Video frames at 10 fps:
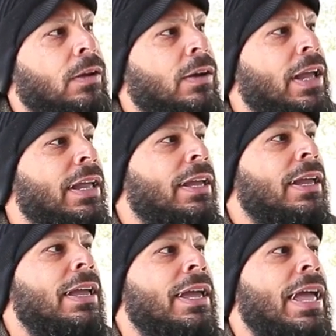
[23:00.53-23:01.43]
Okay,
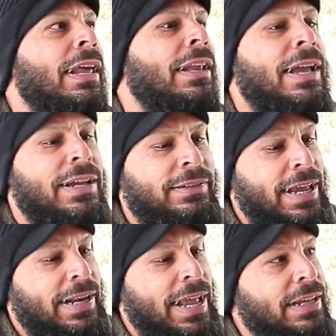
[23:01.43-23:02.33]
and like I
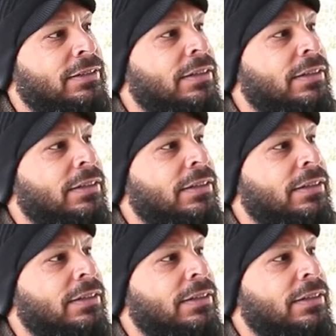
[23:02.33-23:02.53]
said, it has